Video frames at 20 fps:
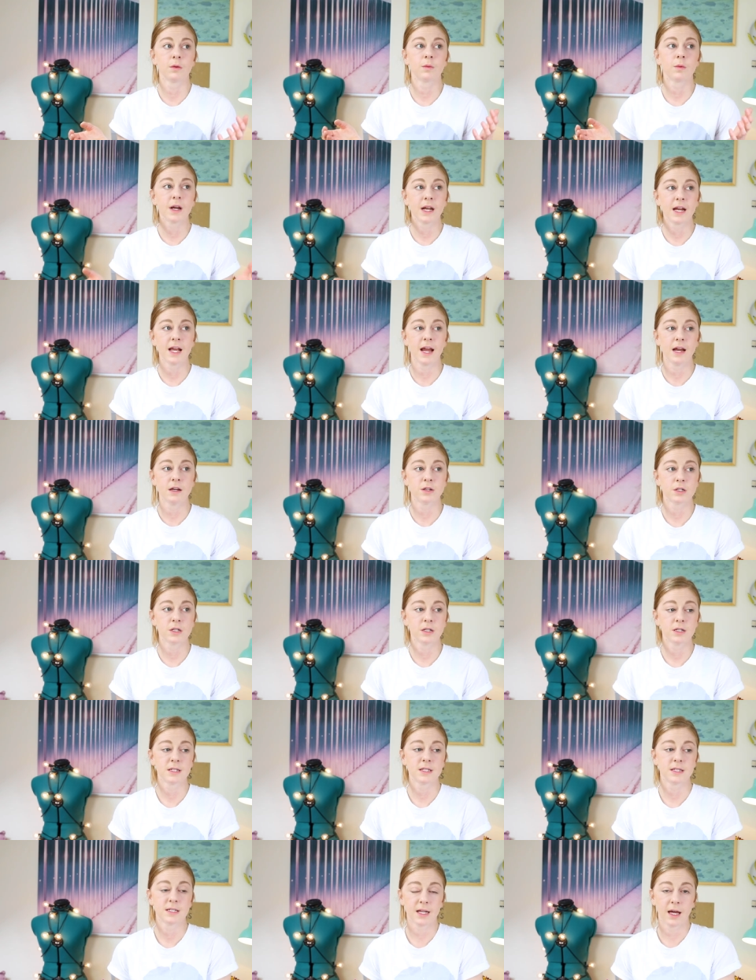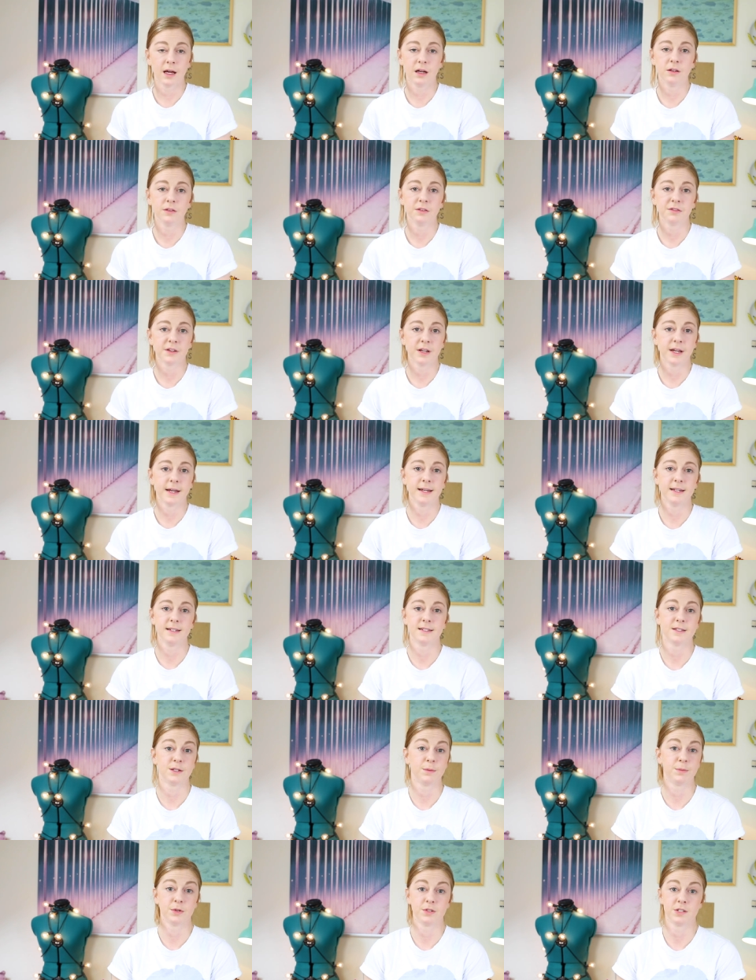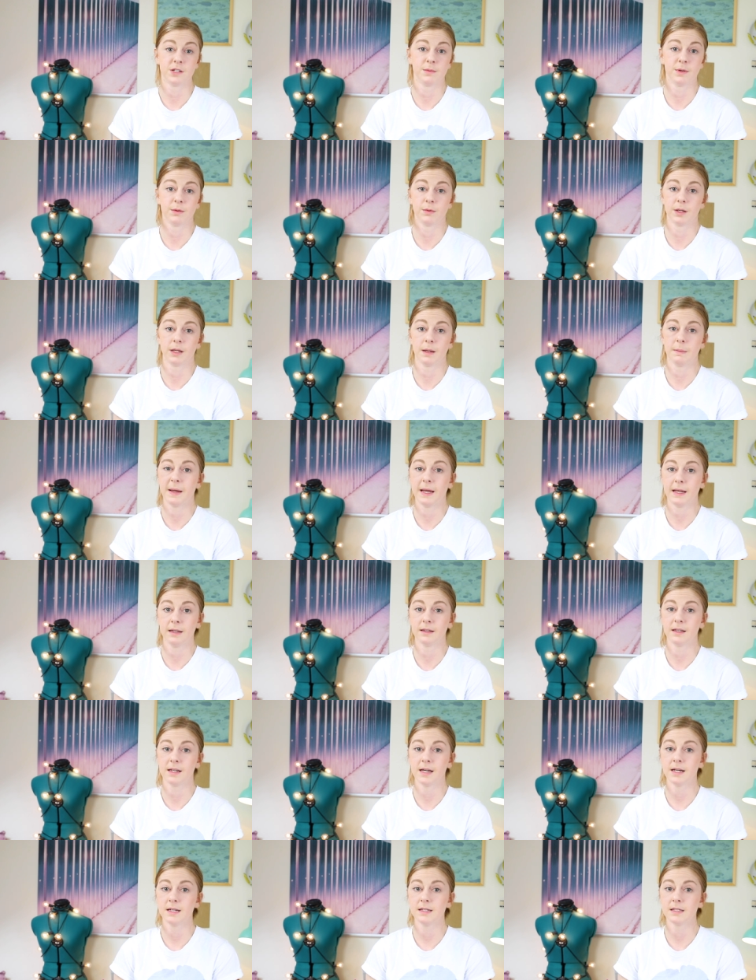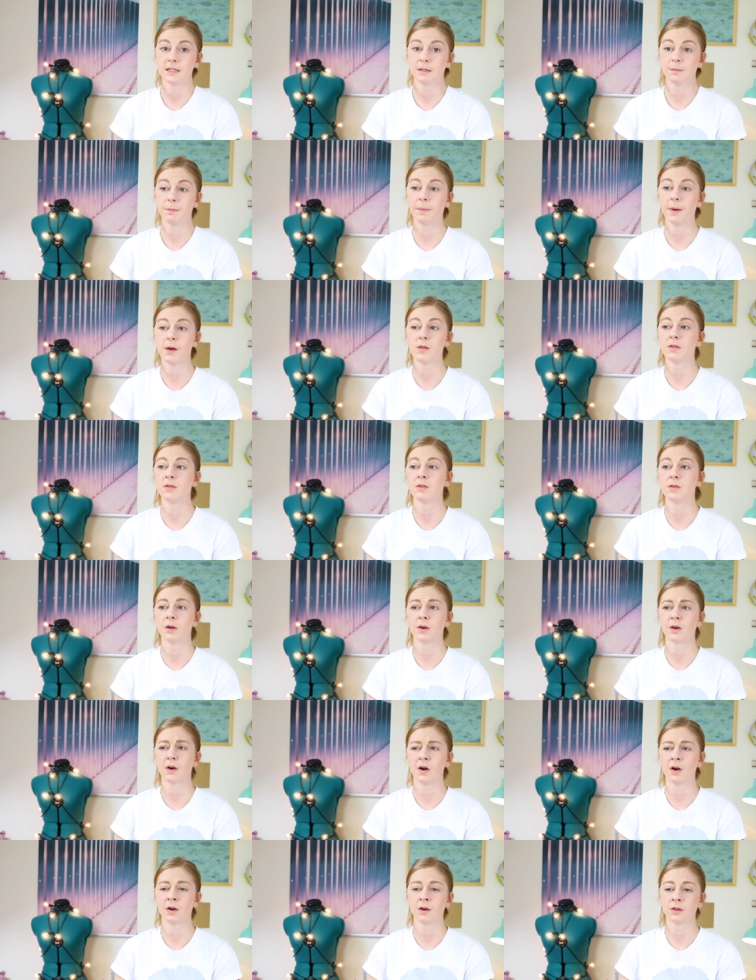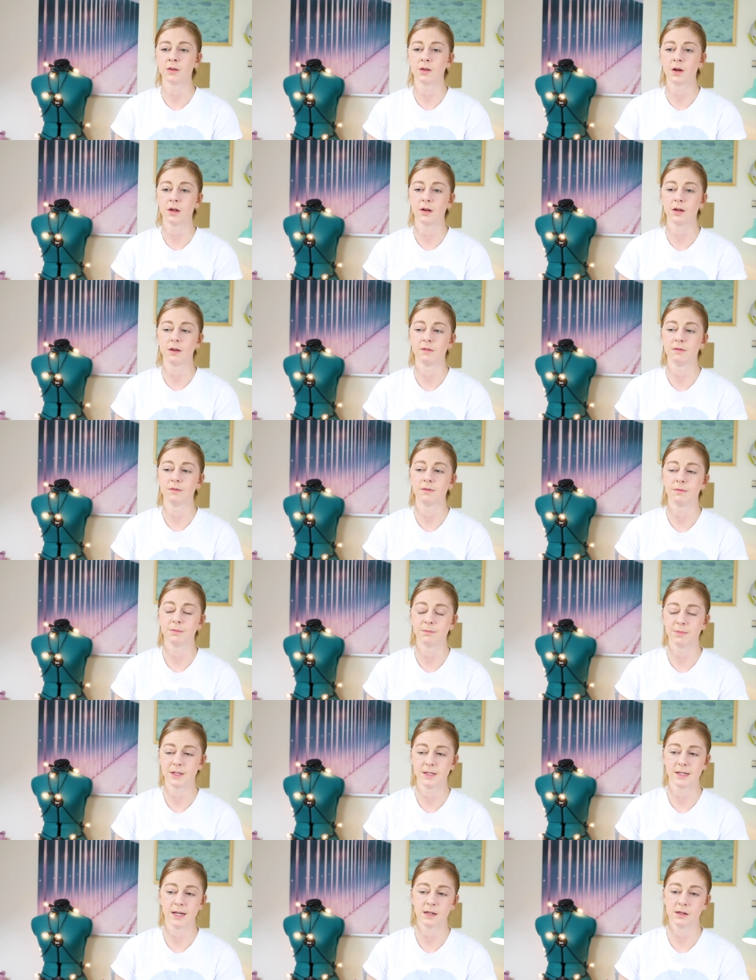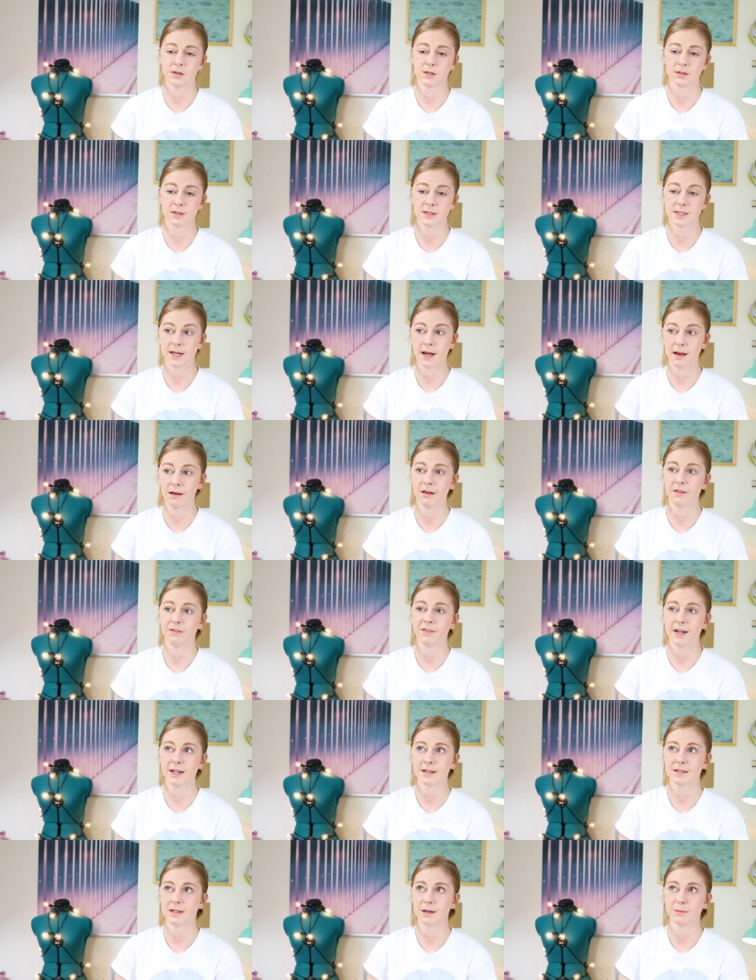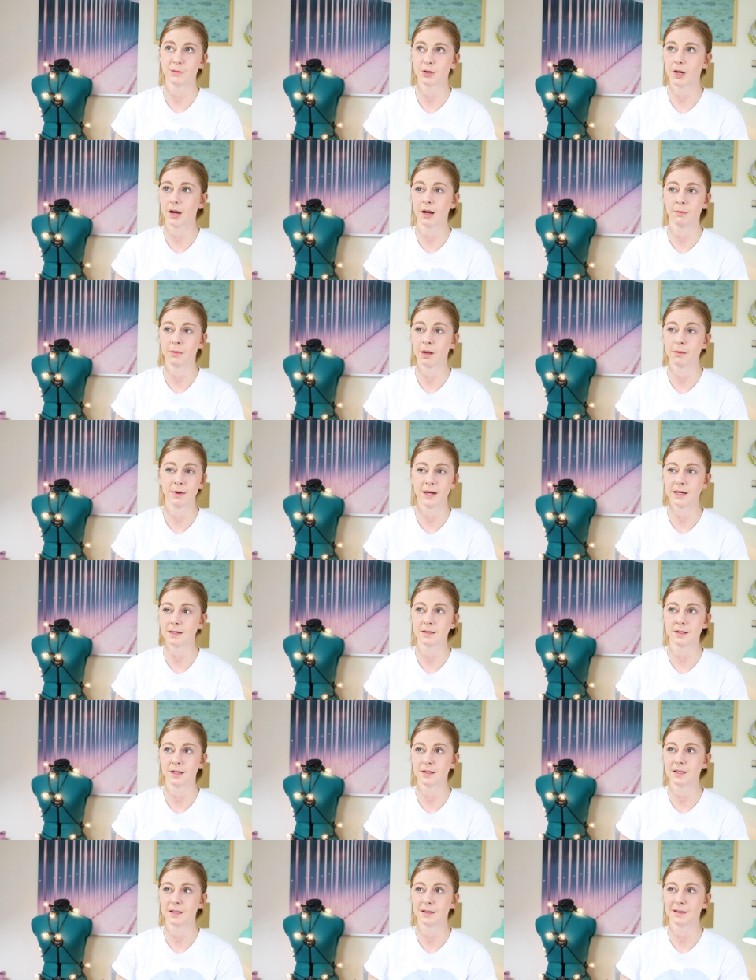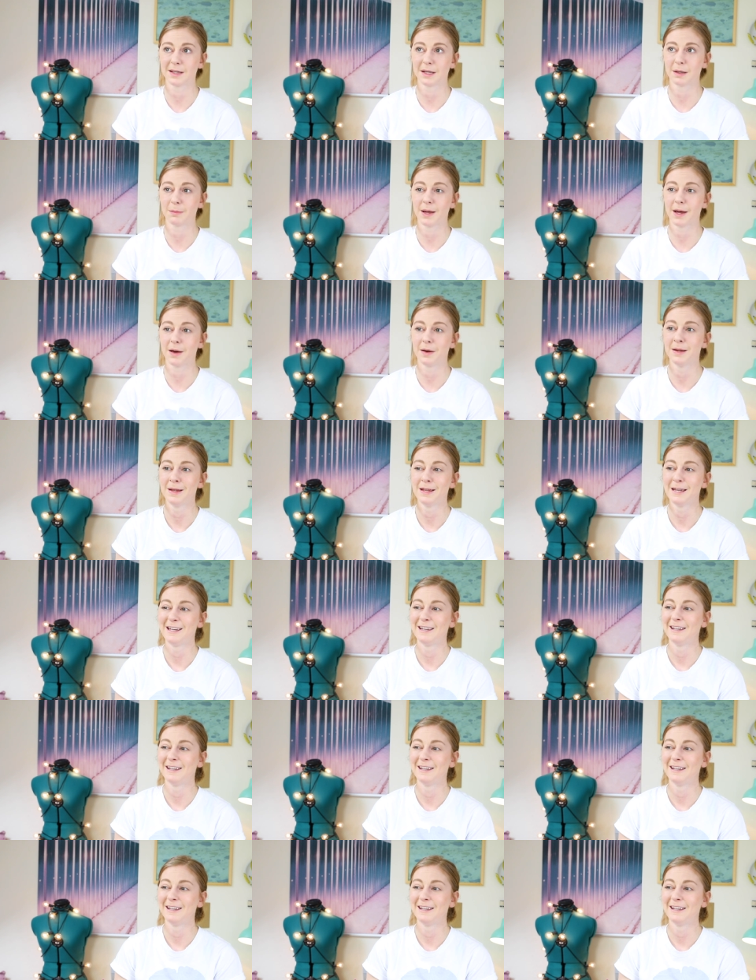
The radiation itself is supposed to be really painless, but there are a lot of potential side effects that I'm trying my best not to think about,